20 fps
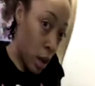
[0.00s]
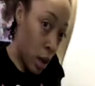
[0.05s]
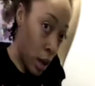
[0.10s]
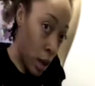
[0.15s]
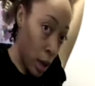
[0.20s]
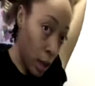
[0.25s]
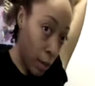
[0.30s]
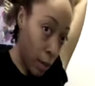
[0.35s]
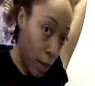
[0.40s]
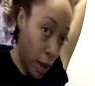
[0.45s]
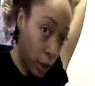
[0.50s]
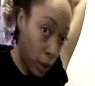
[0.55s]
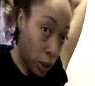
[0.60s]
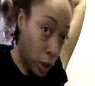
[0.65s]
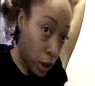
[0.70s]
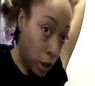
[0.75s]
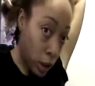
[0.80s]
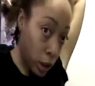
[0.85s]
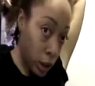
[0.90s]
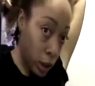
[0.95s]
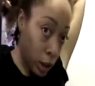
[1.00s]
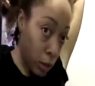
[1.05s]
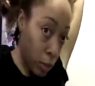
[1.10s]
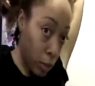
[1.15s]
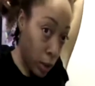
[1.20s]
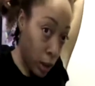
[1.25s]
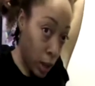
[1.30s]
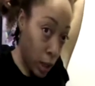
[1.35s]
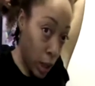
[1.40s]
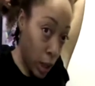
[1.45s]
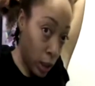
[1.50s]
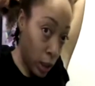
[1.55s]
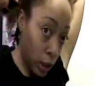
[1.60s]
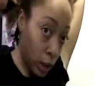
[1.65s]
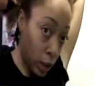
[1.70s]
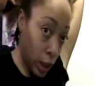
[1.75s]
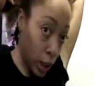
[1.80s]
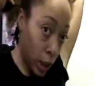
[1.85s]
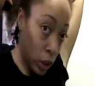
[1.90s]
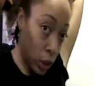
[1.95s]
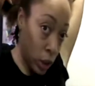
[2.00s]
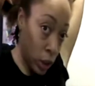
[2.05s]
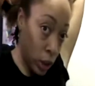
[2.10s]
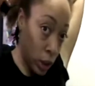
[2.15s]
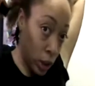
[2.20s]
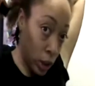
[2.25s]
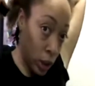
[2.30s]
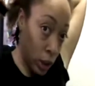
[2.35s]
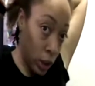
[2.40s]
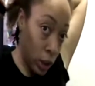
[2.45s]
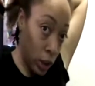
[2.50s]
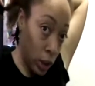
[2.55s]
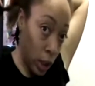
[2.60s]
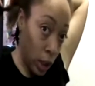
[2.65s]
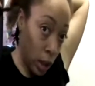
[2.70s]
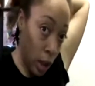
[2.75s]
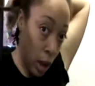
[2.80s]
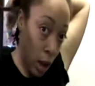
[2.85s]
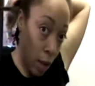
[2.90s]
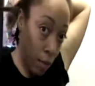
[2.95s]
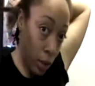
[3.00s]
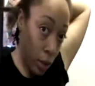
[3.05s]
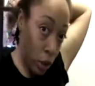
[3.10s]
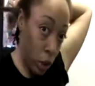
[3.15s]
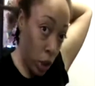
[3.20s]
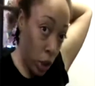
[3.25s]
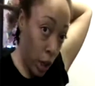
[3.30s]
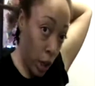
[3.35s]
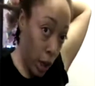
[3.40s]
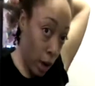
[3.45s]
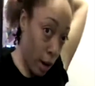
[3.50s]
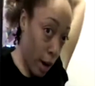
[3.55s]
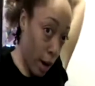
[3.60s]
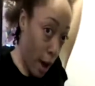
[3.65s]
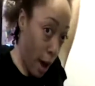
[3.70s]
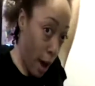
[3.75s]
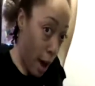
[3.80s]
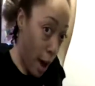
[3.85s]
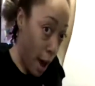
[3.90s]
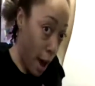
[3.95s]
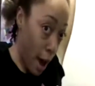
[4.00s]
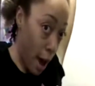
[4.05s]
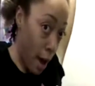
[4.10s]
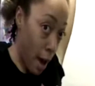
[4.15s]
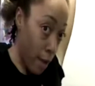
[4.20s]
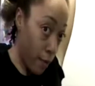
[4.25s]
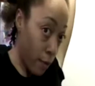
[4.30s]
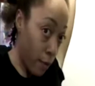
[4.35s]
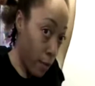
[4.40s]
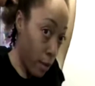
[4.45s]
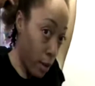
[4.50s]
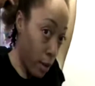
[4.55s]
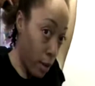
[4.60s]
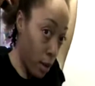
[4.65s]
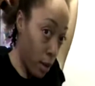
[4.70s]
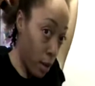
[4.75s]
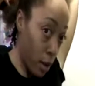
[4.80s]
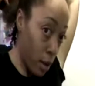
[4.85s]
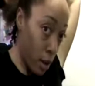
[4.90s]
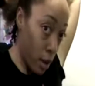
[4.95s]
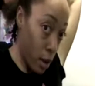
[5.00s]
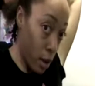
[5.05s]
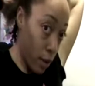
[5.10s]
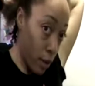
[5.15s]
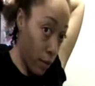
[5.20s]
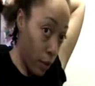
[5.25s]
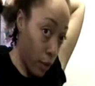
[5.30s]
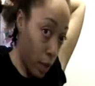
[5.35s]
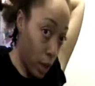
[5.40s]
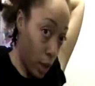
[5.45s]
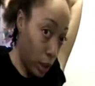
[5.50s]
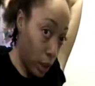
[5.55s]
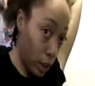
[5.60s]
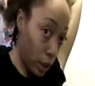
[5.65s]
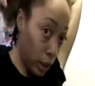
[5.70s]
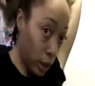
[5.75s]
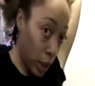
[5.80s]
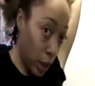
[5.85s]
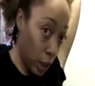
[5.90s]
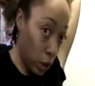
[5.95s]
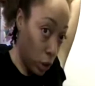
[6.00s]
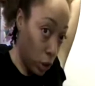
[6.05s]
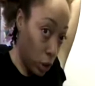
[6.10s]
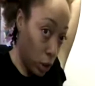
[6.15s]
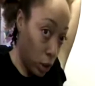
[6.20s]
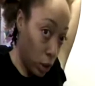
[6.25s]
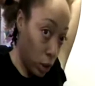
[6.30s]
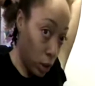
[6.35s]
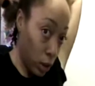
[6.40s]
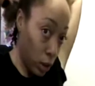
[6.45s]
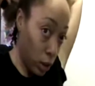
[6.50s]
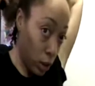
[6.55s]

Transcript: And I'm actually going to split the other sections just to see how much hair I have for each section.